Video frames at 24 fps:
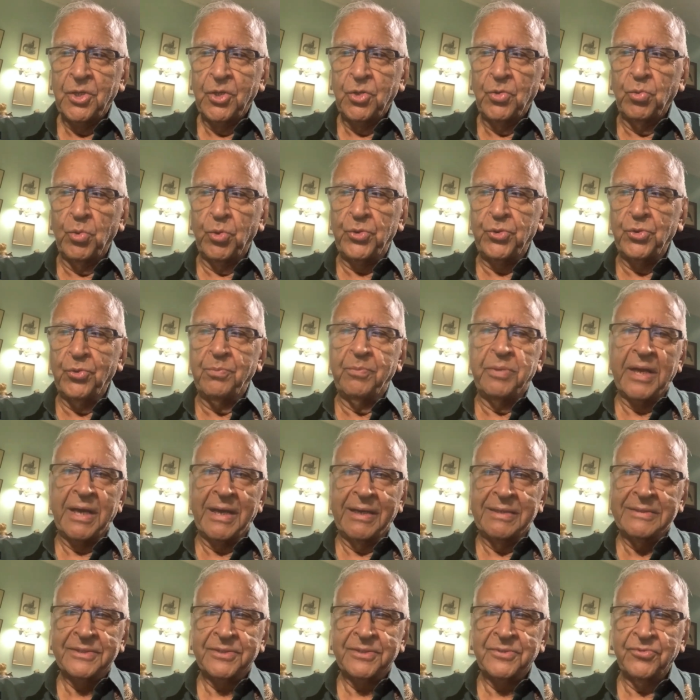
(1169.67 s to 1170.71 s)
Would you
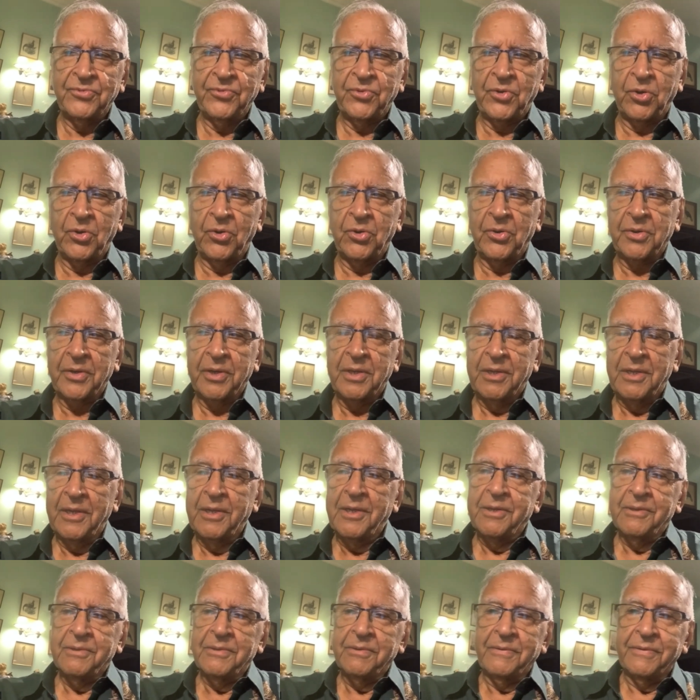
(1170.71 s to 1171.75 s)
blast for
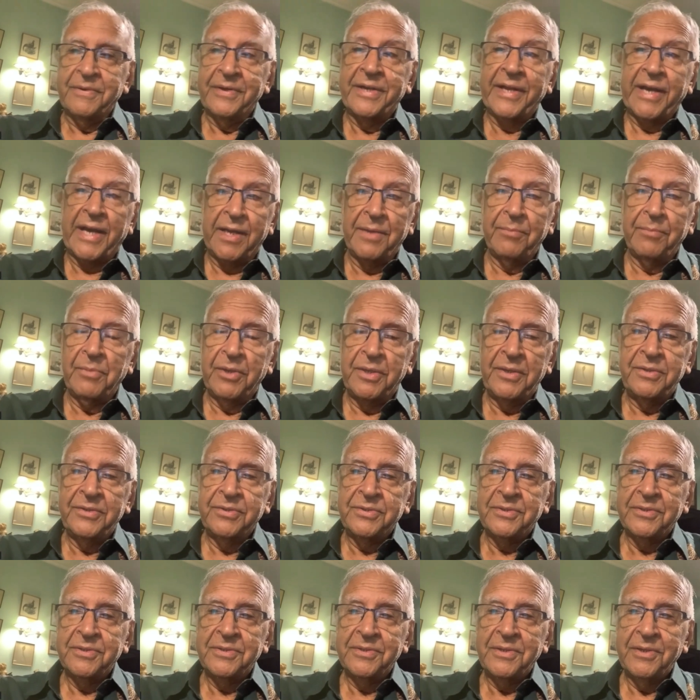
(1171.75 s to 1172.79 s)

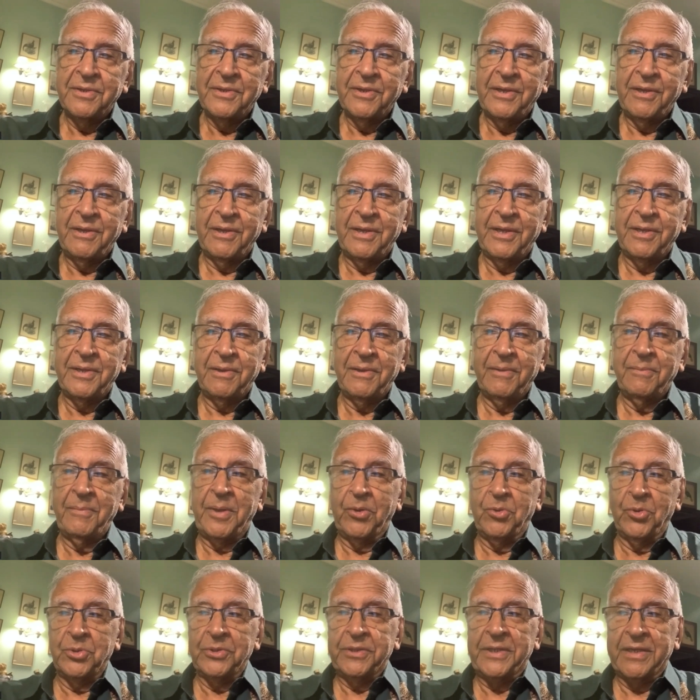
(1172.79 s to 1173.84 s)
diamonds
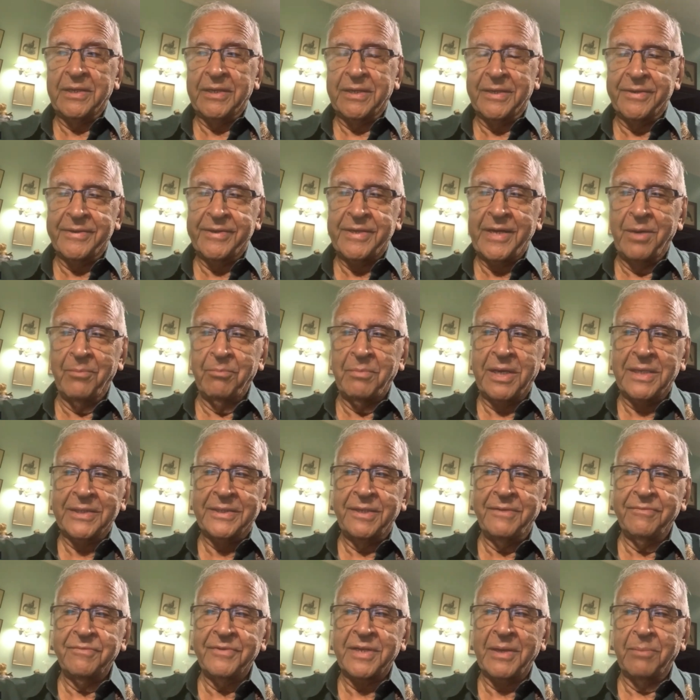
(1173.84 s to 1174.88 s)
below the Khandriya
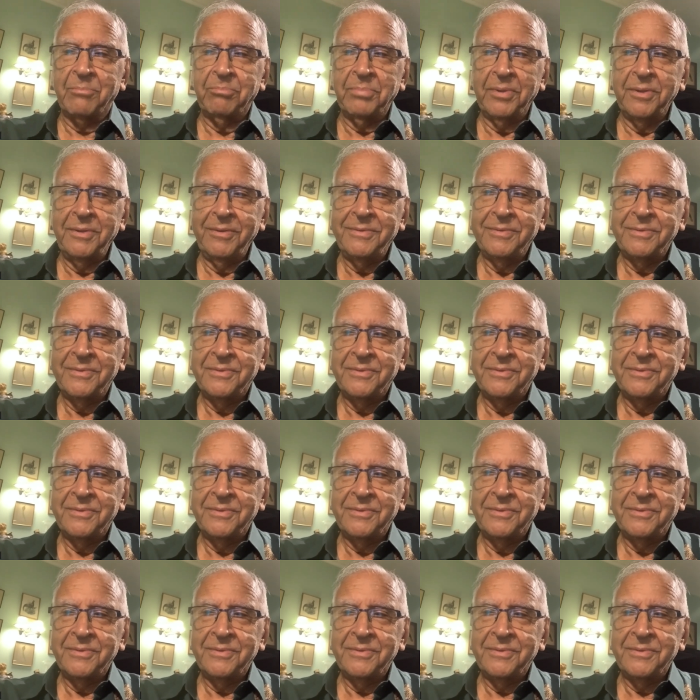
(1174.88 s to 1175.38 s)
Mahadev temple